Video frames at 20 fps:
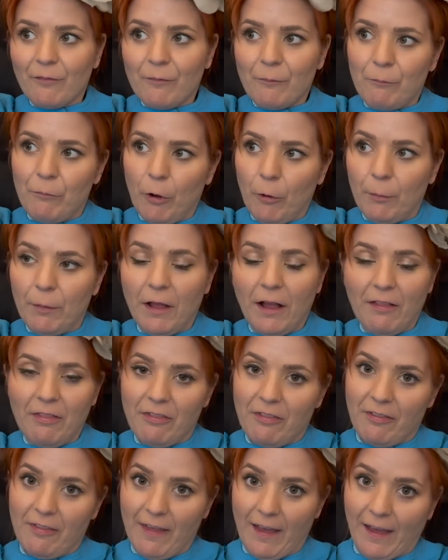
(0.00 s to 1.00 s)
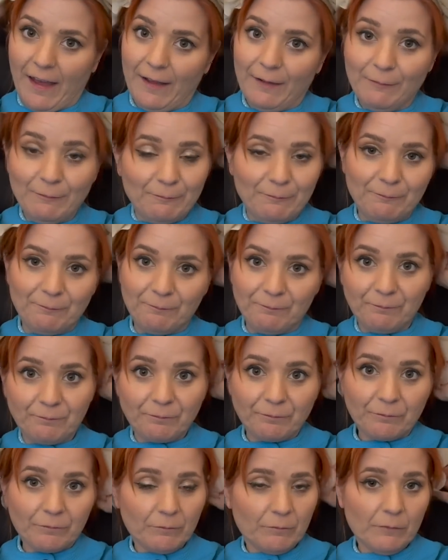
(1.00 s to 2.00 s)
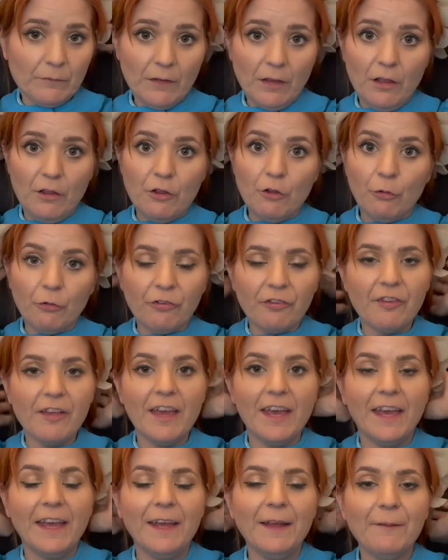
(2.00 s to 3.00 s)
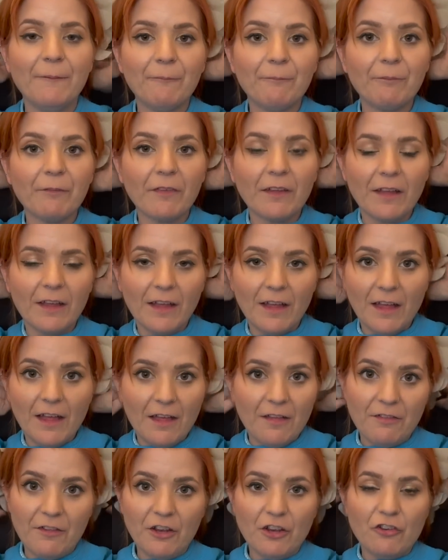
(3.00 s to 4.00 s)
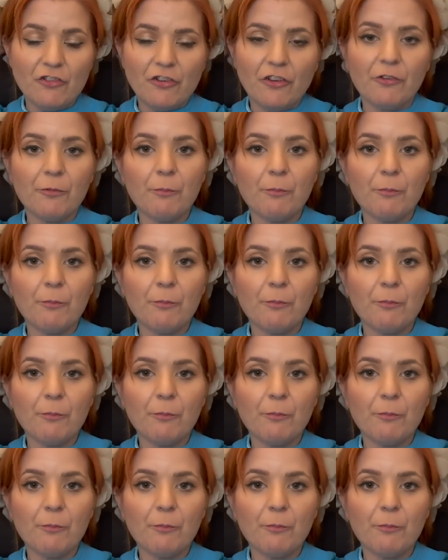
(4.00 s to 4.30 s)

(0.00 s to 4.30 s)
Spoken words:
pop it under there. You'll see that it just